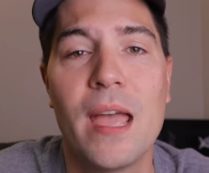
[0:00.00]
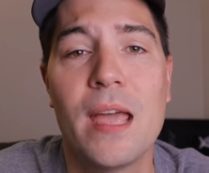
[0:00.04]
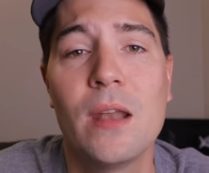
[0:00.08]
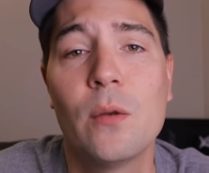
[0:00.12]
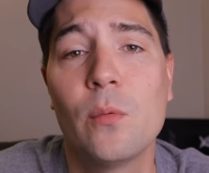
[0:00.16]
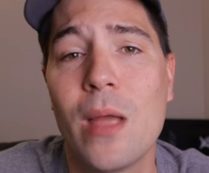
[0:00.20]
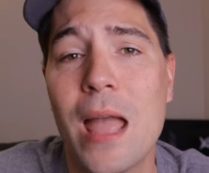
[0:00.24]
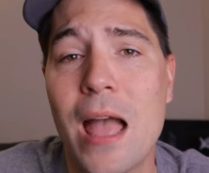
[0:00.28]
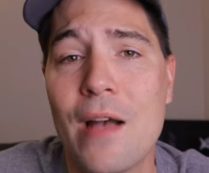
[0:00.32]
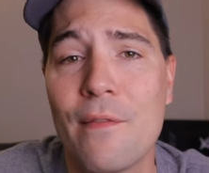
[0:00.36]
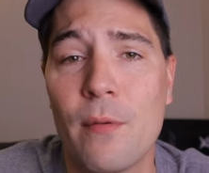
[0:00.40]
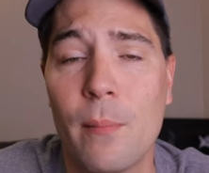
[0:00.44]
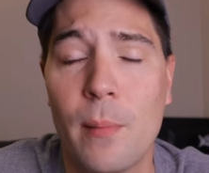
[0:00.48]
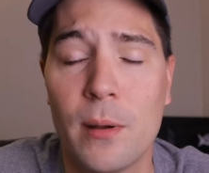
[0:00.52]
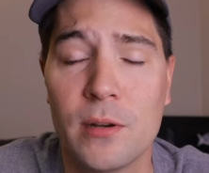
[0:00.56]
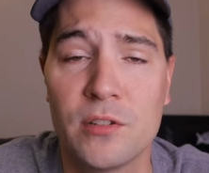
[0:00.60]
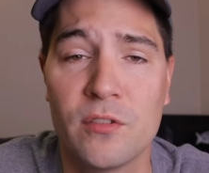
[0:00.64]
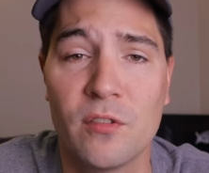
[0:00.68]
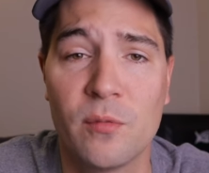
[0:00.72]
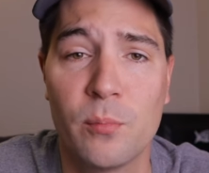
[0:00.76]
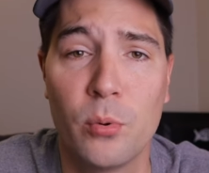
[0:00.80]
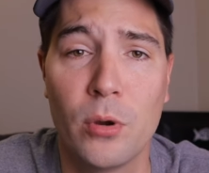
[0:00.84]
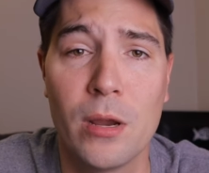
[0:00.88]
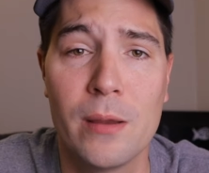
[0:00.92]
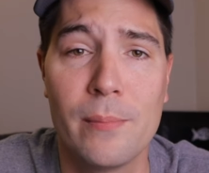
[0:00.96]
Then we have a
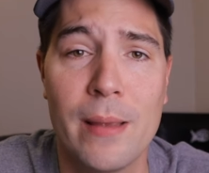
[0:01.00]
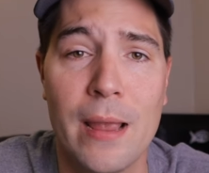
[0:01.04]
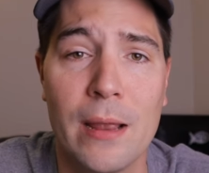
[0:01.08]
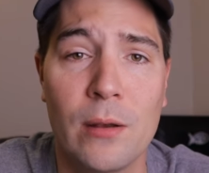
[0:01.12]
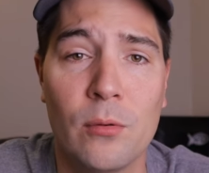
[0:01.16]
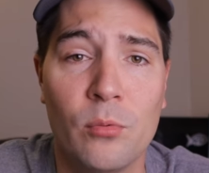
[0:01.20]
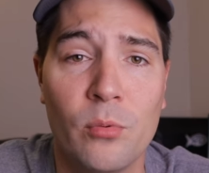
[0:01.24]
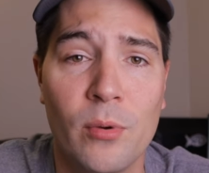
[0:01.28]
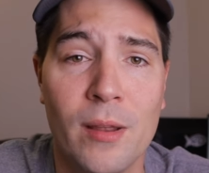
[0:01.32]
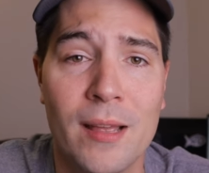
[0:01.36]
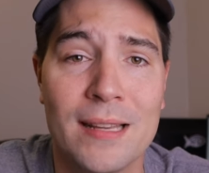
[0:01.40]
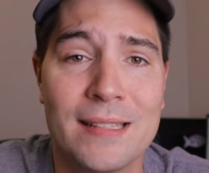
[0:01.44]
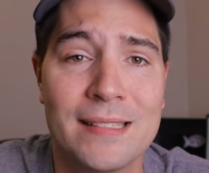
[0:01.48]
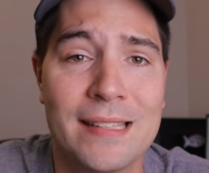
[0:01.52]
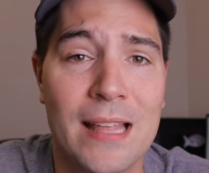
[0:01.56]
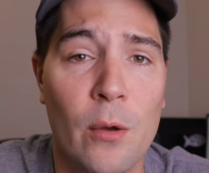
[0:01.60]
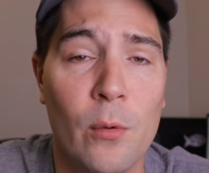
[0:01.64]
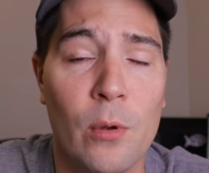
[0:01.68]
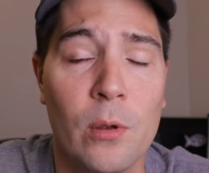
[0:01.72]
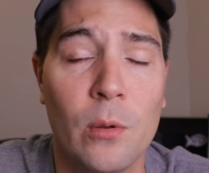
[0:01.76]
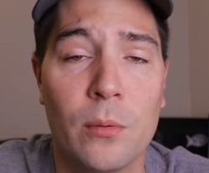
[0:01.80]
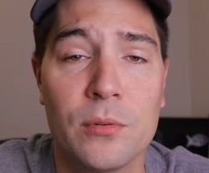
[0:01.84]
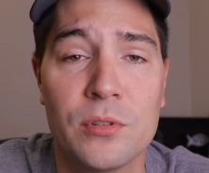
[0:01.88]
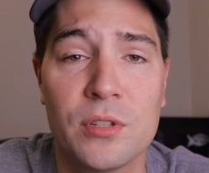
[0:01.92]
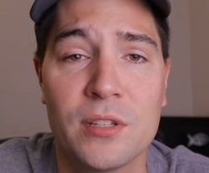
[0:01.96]
bunch of pre-made rigs
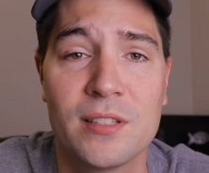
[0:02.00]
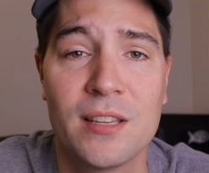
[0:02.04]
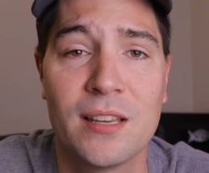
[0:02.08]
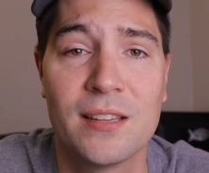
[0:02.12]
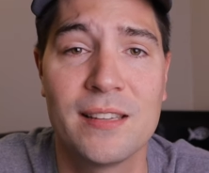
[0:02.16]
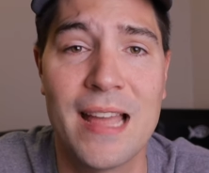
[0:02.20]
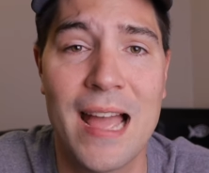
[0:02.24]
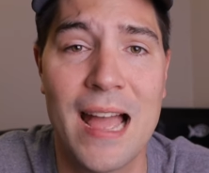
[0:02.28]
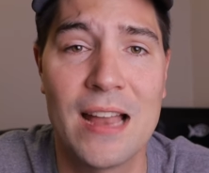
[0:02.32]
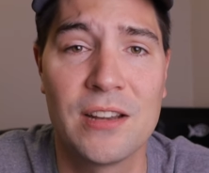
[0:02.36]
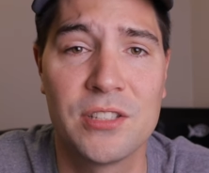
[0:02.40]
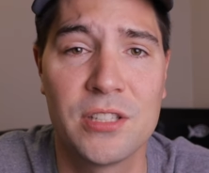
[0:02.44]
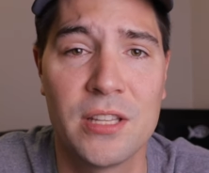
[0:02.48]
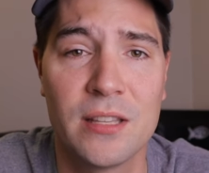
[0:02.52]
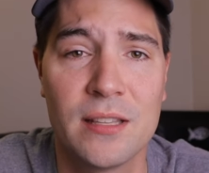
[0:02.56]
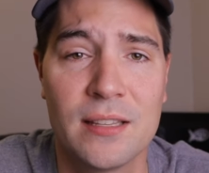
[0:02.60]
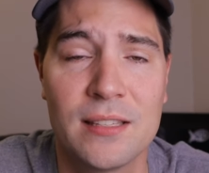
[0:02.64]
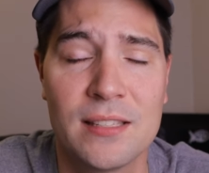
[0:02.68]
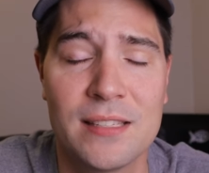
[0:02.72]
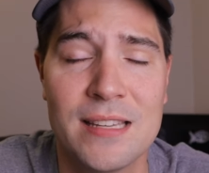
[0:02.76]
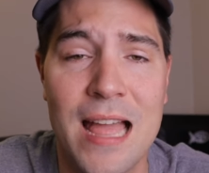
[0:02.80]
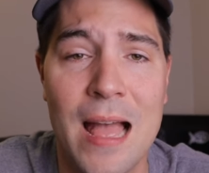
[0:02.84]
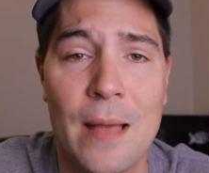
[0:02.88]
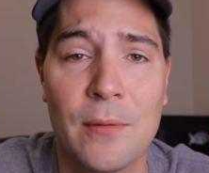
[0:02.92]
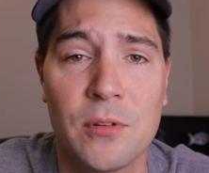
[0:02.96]
that we will just attach to the
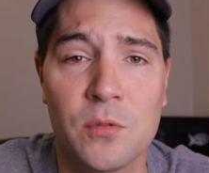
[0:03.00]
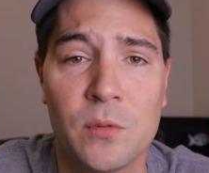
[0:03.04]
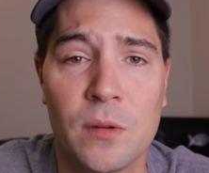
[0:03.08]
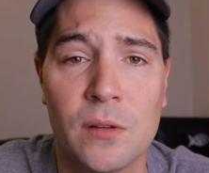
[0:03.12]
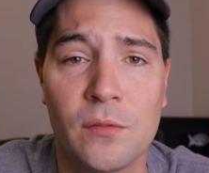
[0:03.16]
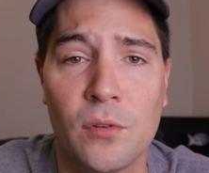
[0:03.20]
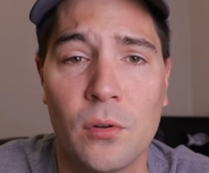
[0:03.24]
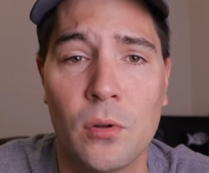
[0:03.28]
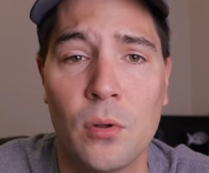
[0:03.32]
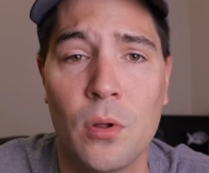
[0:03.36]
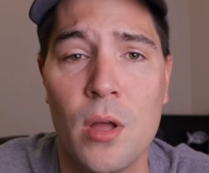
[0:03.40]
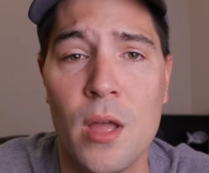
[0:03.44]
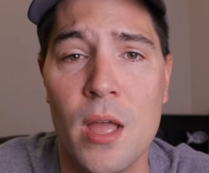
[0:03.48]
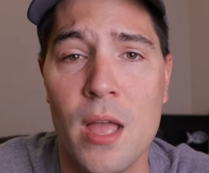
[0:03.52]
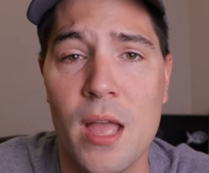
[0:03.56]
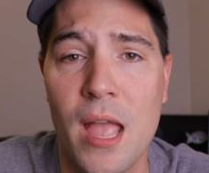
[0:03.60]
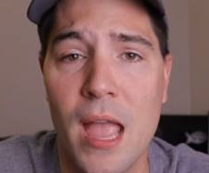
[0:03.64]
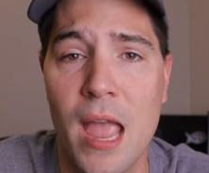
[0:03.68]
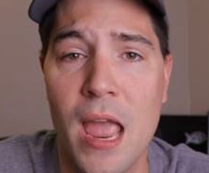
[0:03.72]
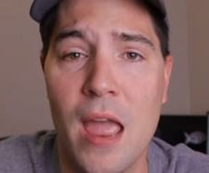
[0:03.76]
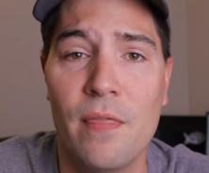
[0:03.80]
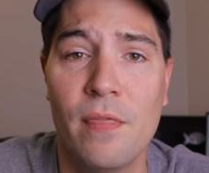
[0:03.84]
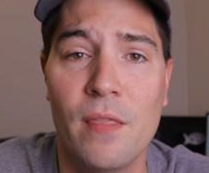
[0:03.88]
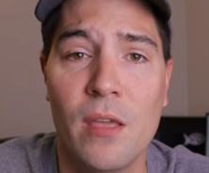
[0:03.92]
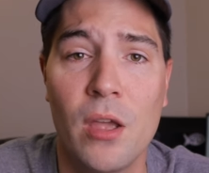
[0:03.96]
snap swivel,
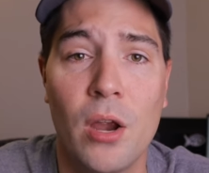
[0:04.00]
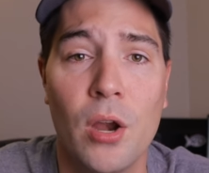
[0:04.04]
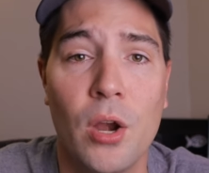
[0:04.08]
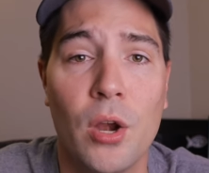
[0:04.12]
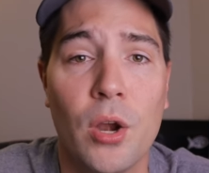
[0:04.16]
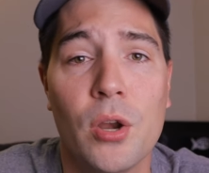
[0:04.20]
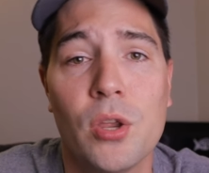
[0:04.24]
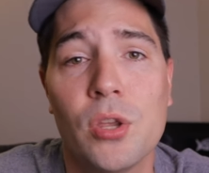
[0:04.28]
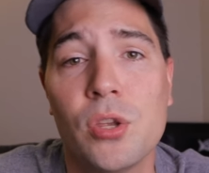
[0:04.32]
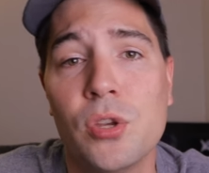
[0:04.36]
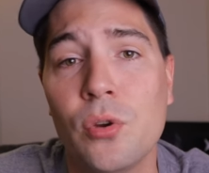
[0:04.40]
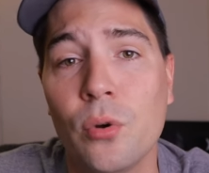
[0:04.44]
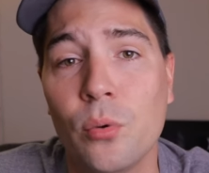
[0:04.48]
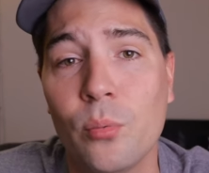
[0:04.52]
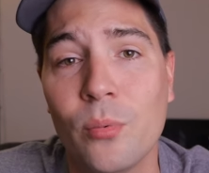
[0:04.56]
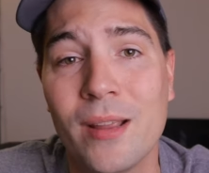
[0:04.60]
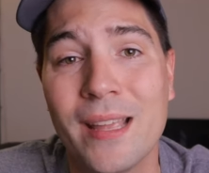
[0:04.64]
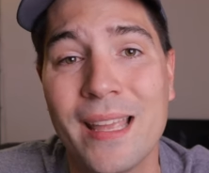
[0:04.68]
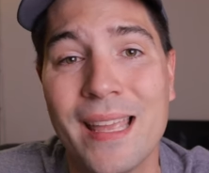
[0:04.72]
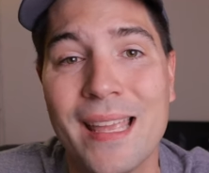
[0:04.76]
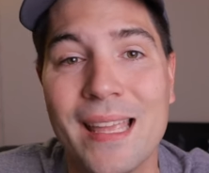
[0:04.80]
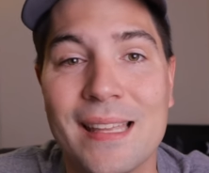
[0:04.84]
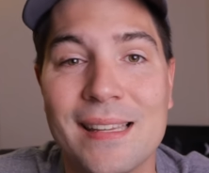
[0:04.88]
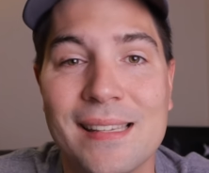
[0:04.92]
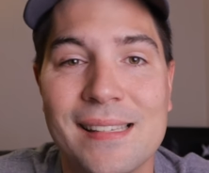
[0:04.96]
and there your
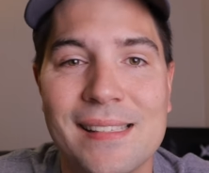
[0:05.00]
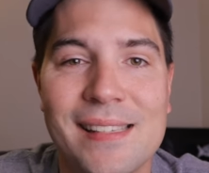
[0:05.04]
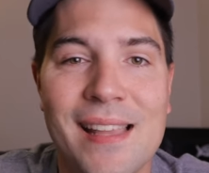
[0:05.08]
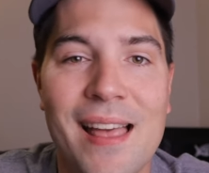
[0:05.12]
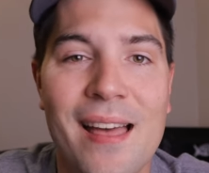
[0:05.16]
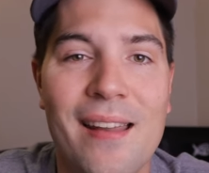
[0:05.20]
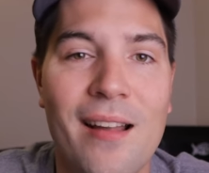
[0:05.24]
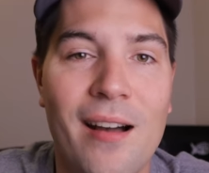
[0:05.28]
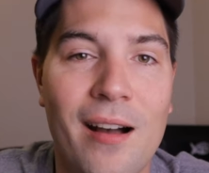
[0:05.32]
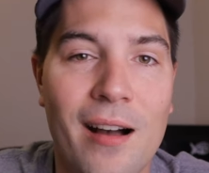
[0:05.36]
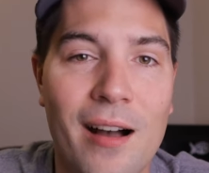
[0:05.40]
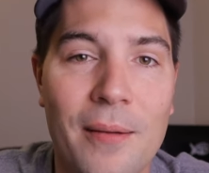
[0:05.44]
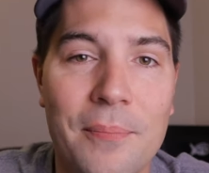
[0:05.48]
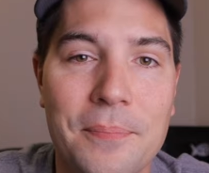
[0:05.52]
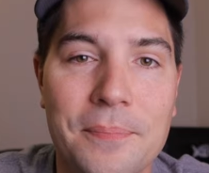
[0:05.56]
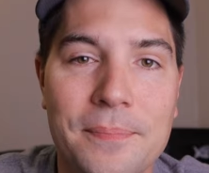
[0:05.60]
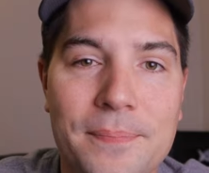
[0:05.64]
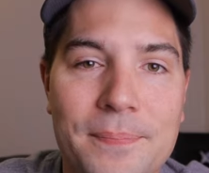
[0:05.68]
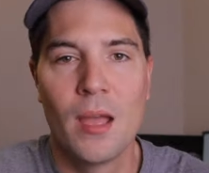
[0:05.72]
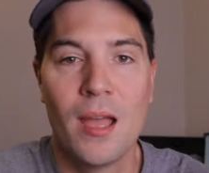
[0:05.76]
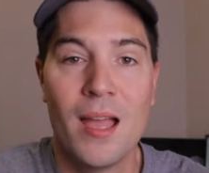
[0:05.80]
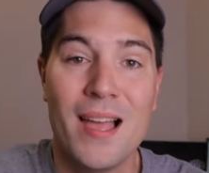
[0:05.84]
rigging is set up.